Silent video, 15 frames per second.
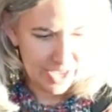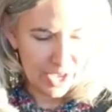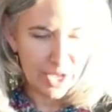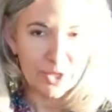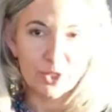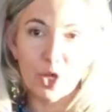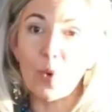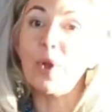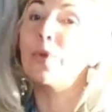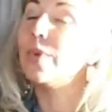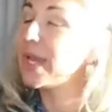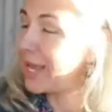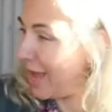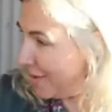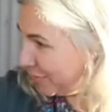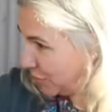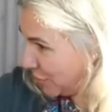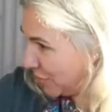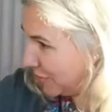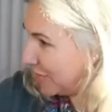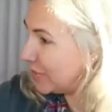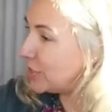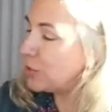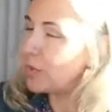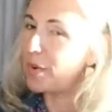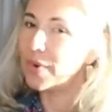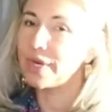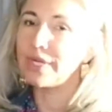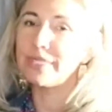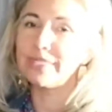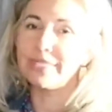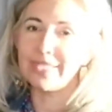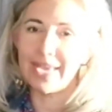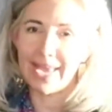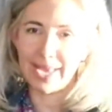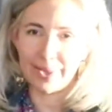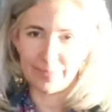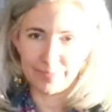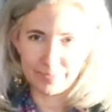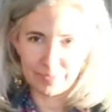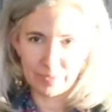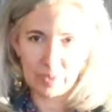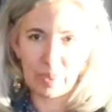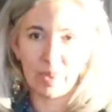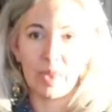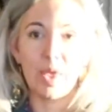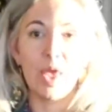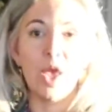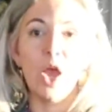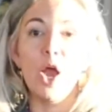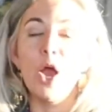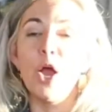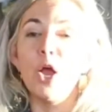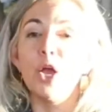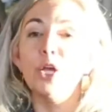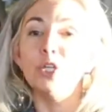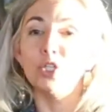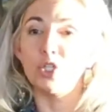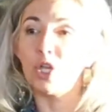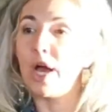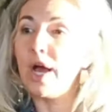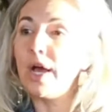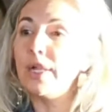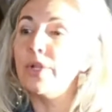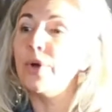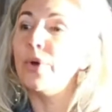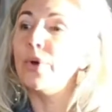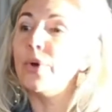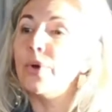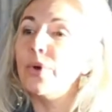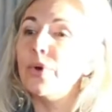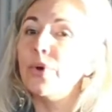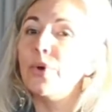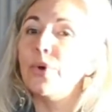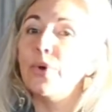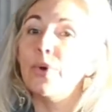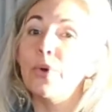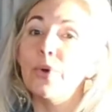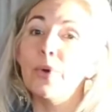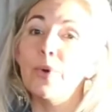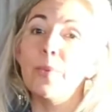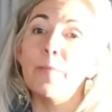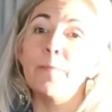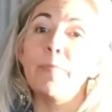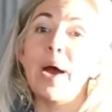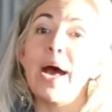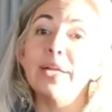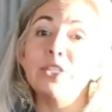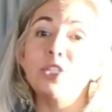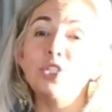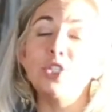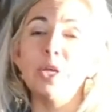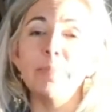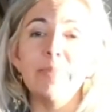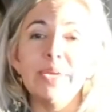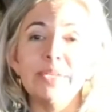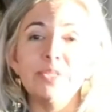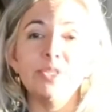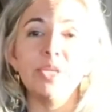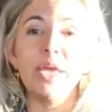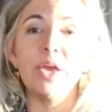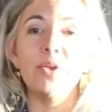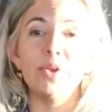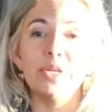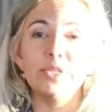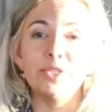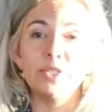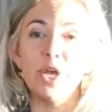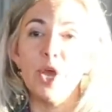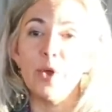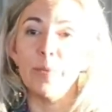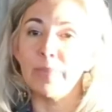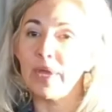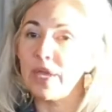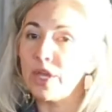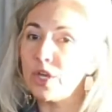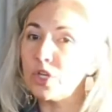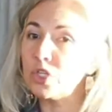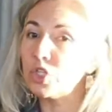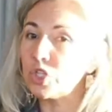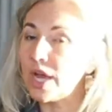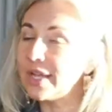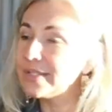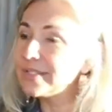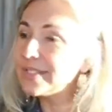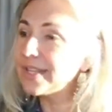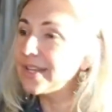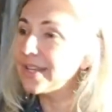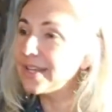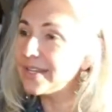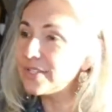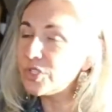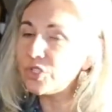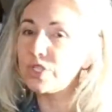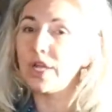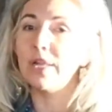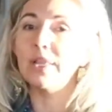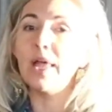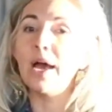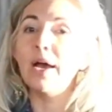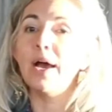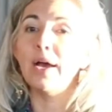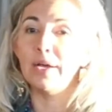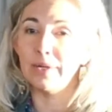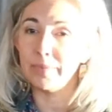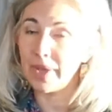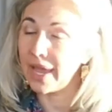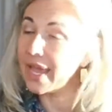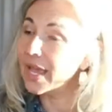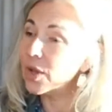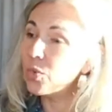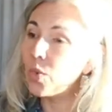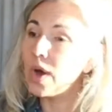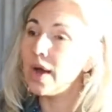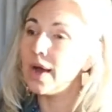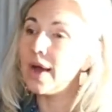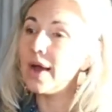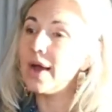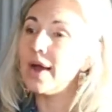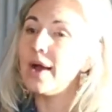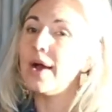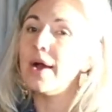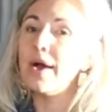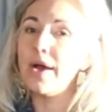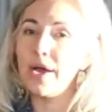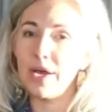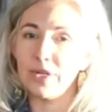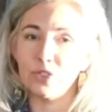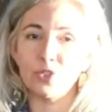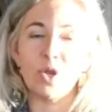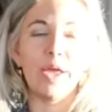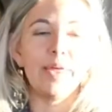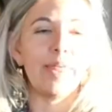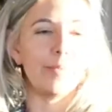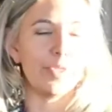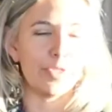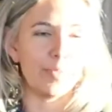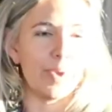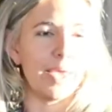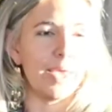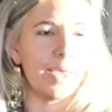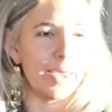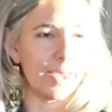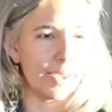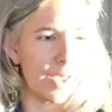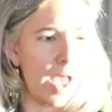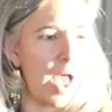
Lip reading: So when we come to it, this is what we're going to sing. Shalom, Pacem in Terris, Mir Shanti Salam, Heiwa. Try that with me.